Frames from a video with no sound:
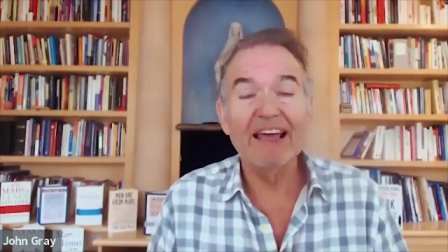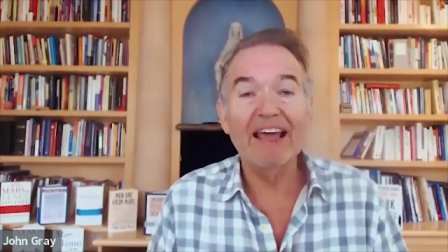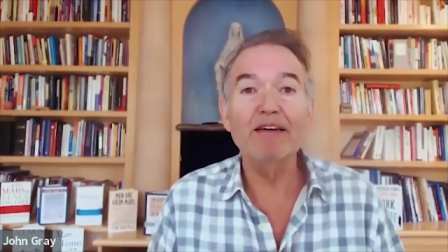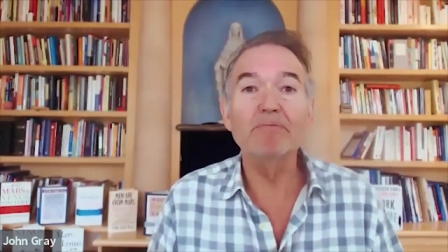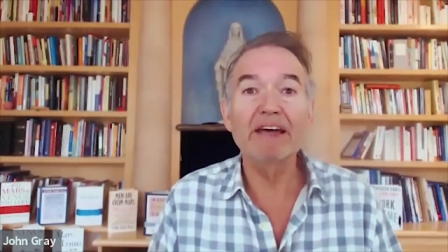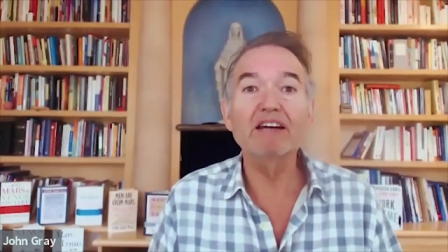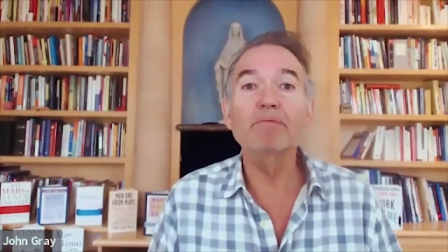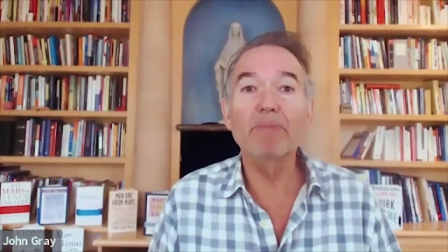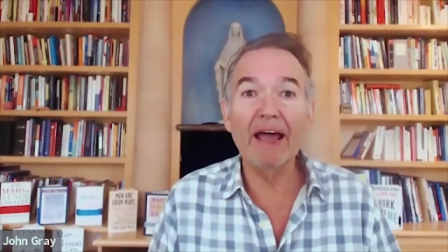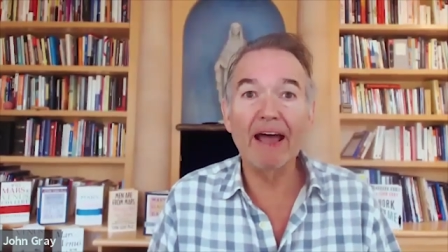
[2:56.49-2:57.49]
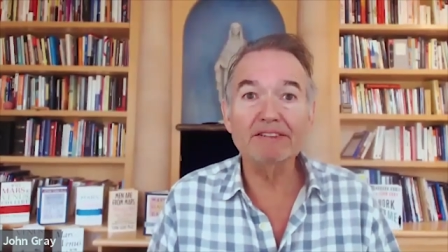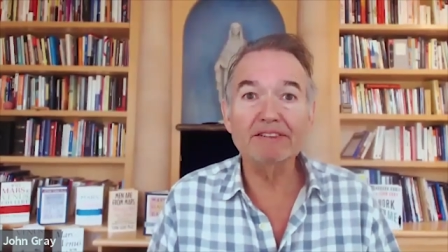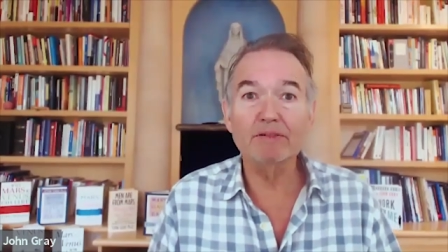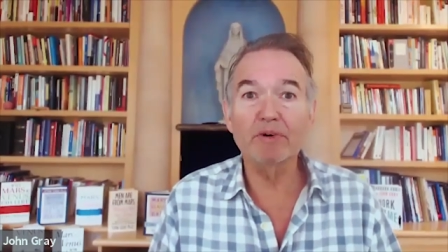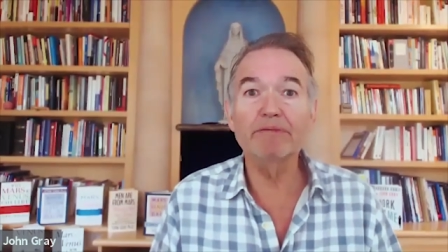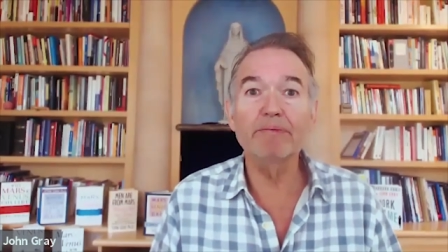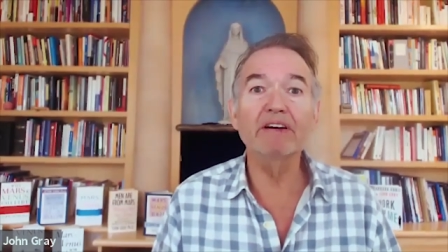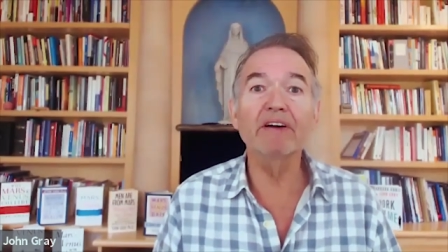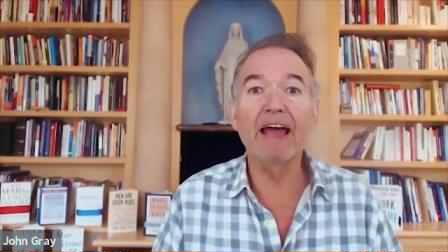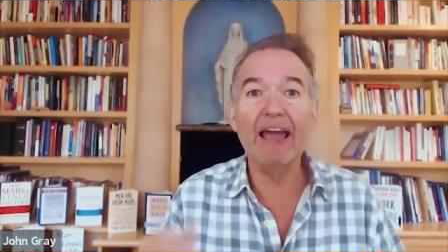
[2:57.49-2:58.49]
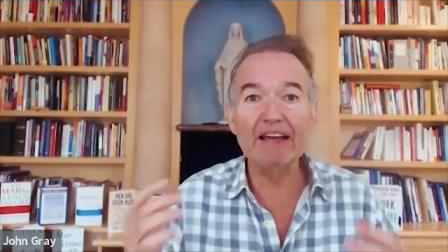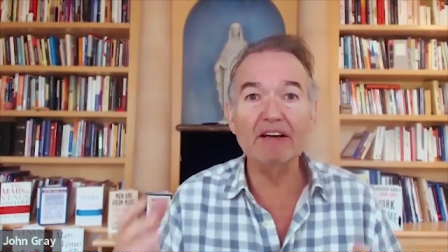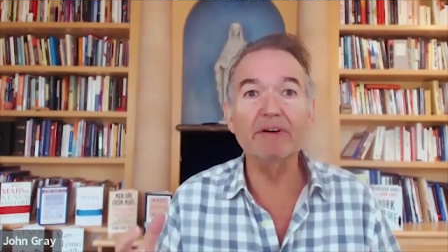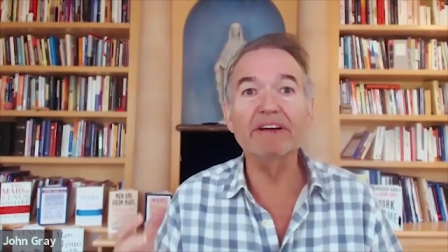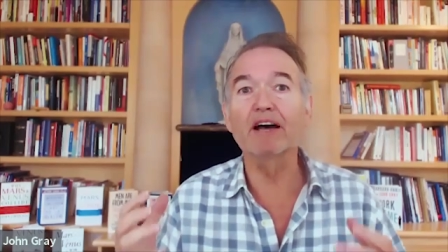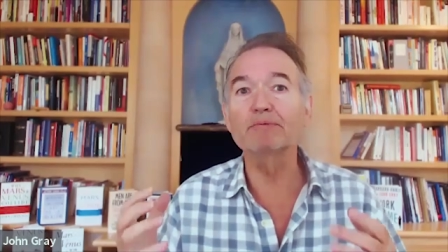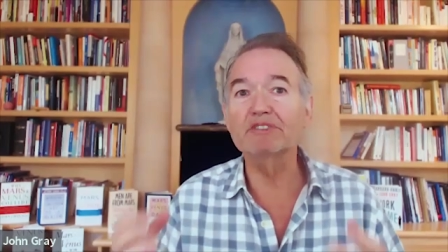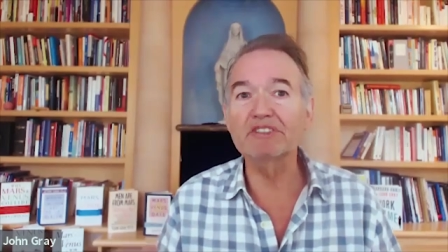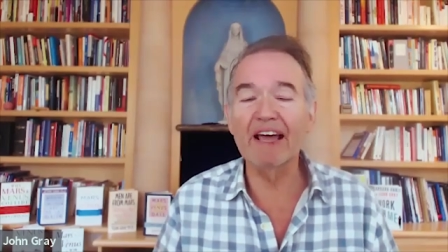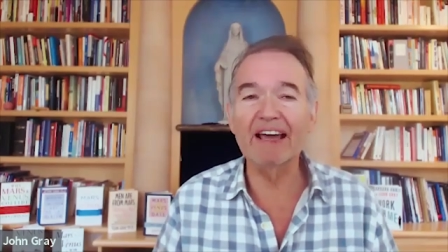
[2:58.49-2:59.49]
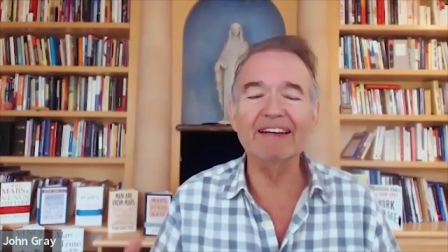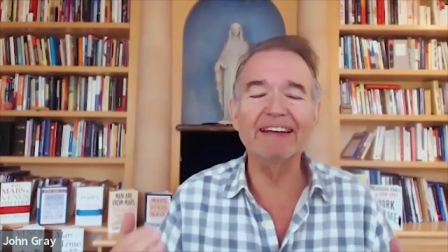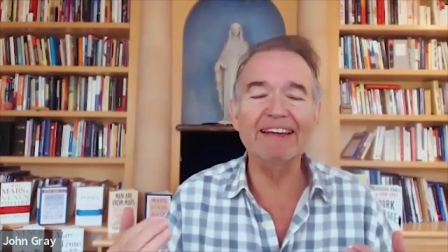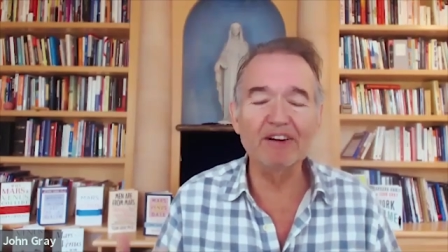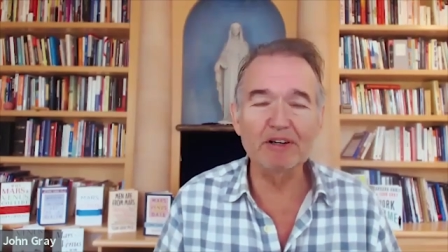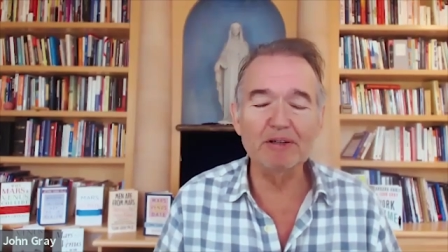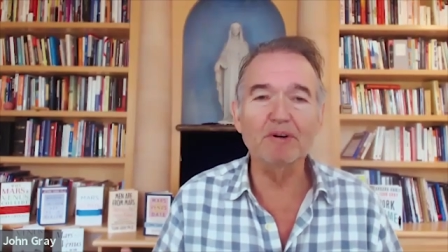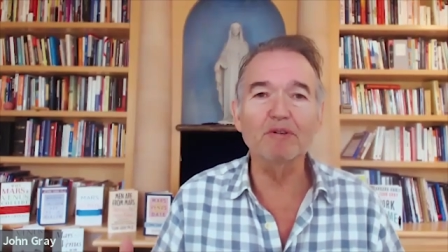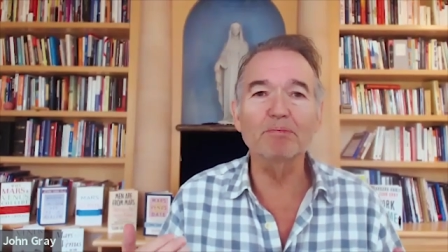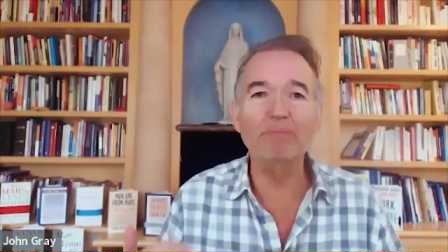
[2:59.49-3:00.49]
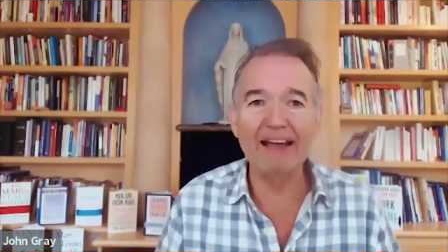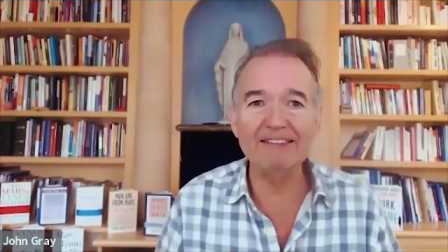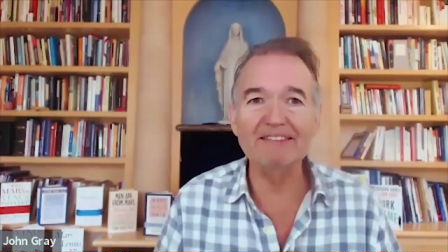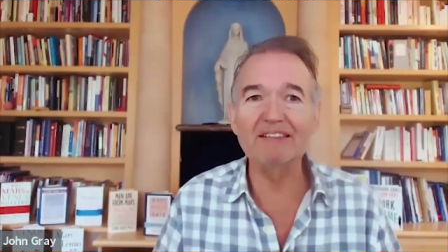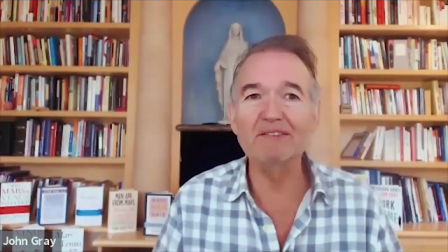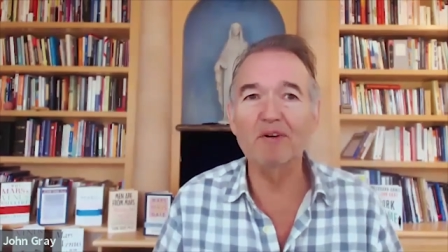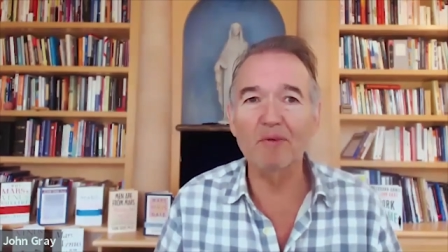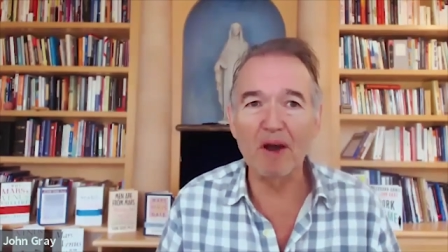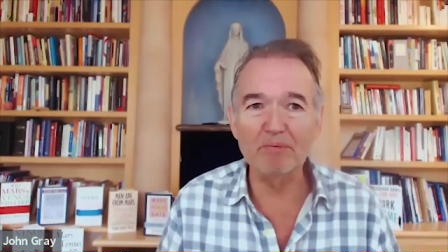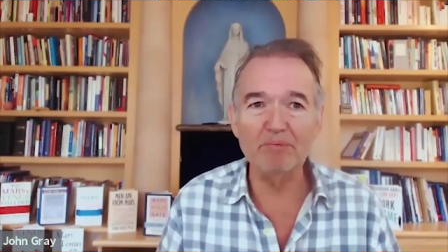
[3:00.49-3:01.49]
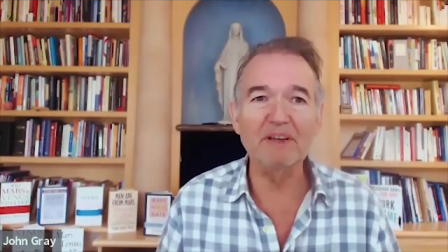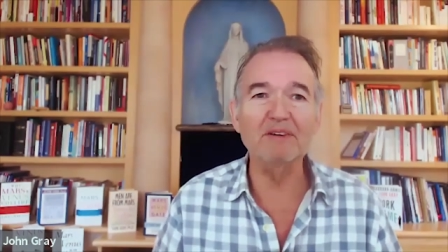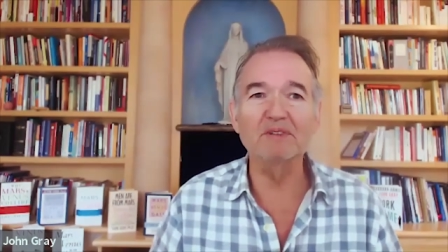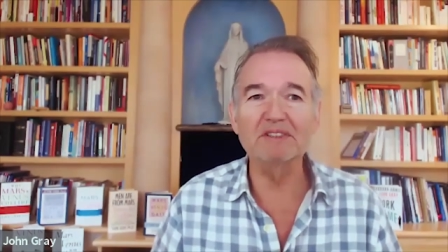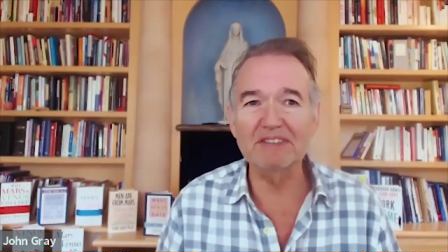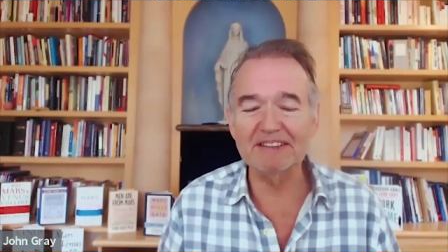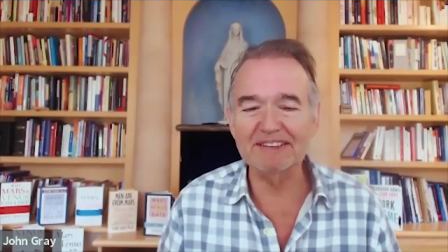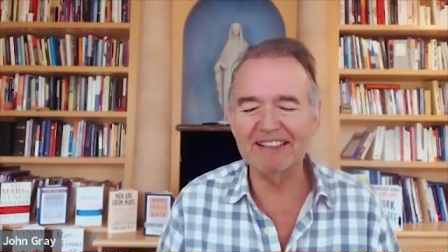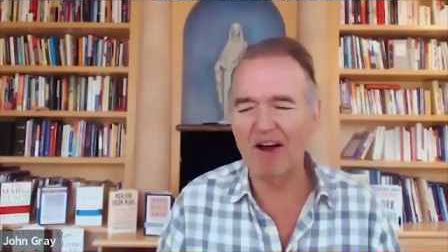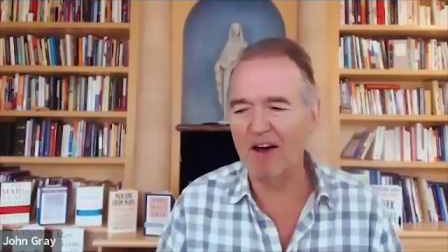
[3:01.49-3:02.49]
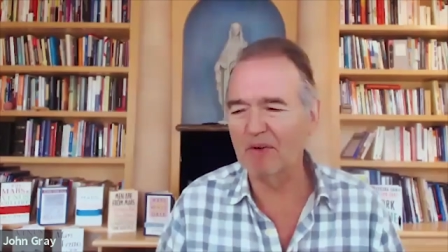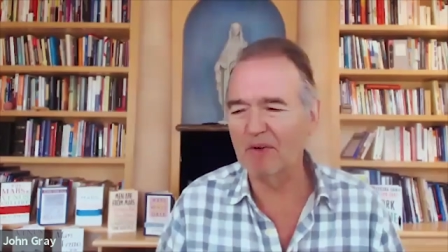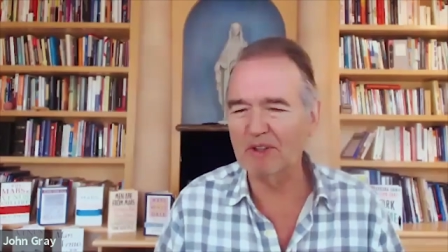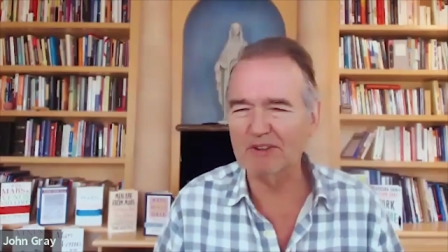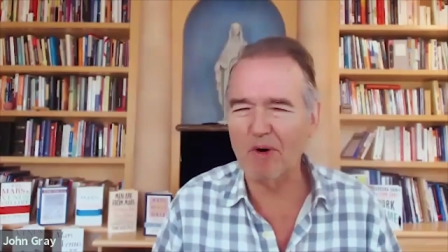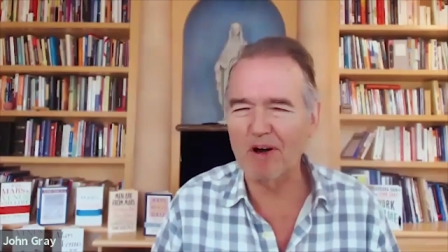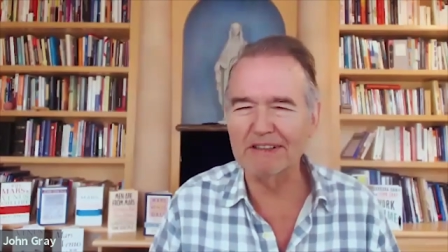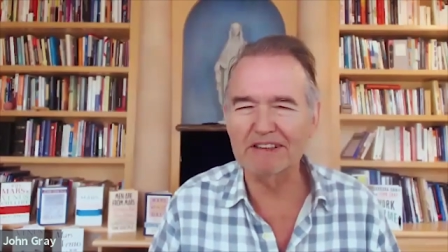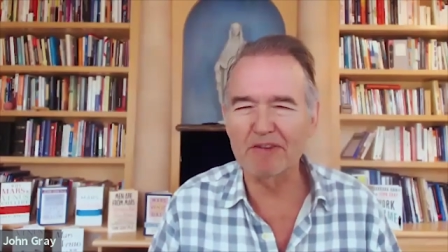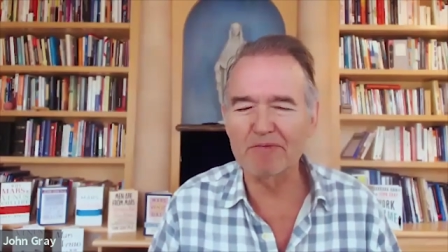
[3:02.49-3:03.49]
And men are best when men are angry, upset, irritable, passive, grumpy, resistant, all the worst qualities of